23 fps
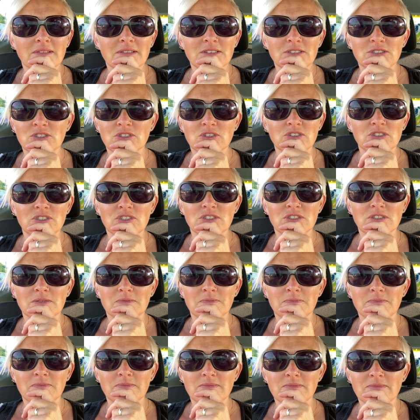Sorry, it's just a
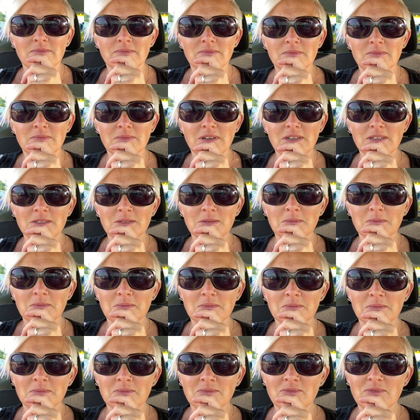random
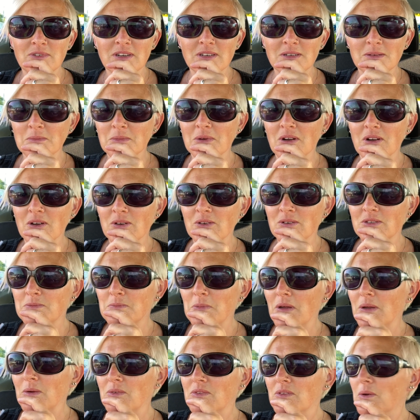guy on his
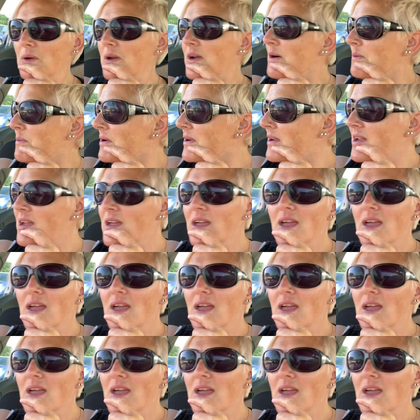bike with no helmet.